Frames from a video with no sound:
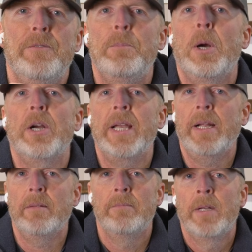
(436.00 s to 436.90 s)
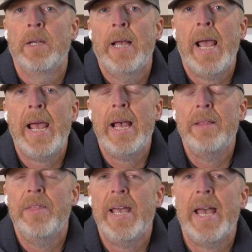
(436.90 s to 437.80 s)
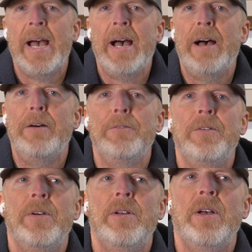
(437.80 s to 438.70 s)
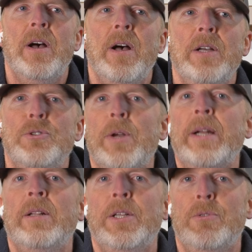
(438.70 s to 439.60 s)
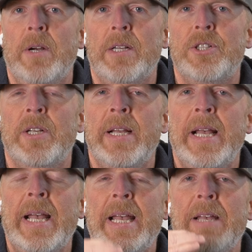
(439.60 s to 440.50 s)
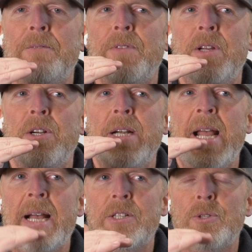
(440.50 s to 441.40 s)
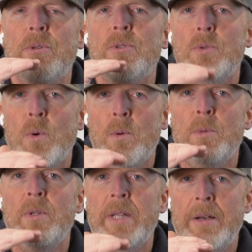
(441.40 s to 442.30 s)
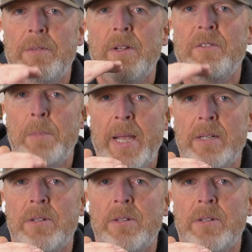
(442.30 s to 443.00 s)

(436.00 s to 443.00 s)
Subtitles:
barking and they have adrenaline rush, if their natural normal level of pain